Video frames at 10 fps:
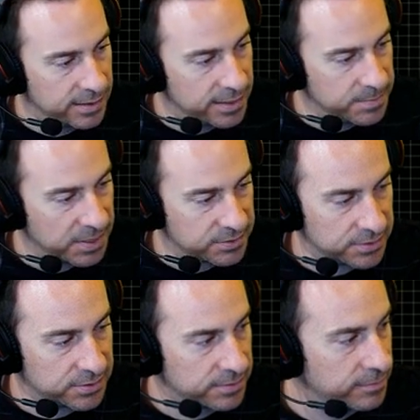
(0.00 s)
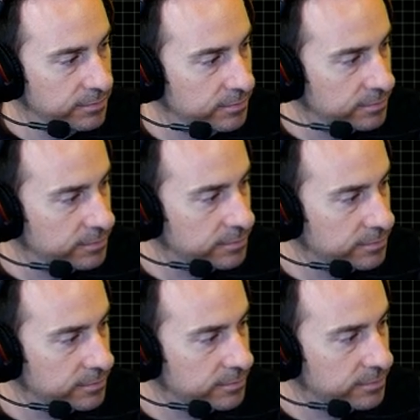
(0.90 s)
these pixels,
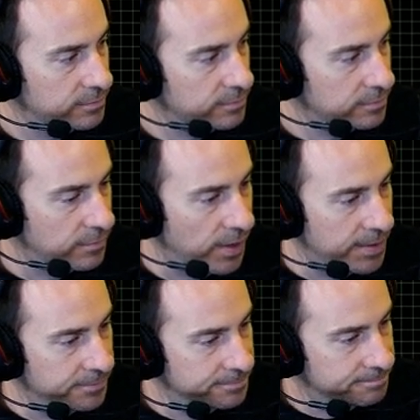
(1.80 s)
right?